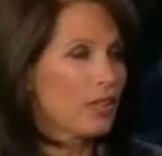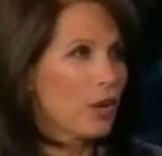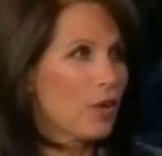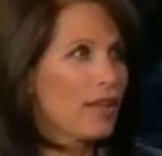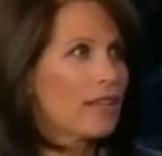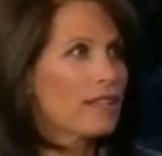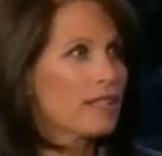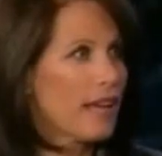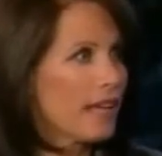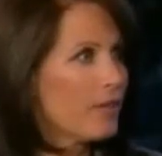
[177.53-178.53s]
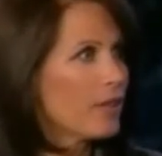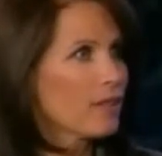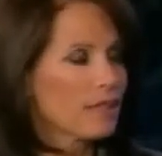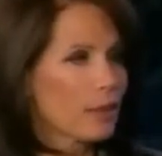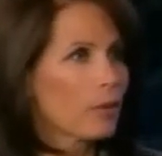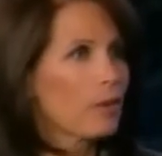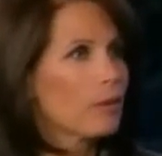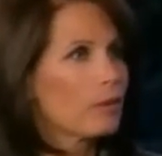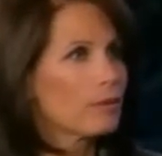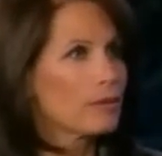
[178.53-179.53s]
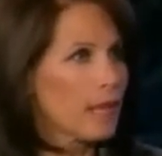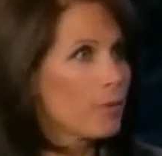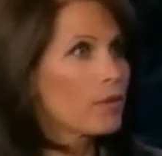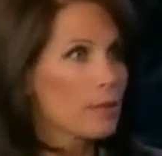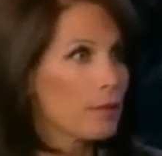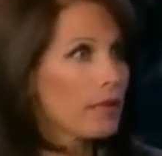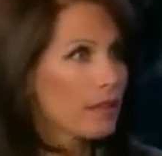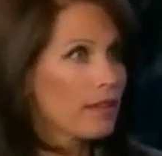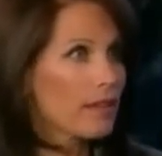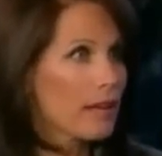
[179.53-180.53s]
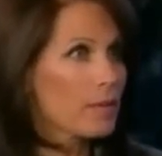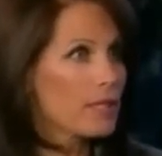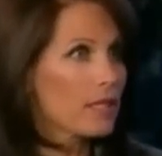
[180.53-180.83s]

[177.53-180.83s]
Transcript: You know, it is kind of a liberal doublespeak that I'm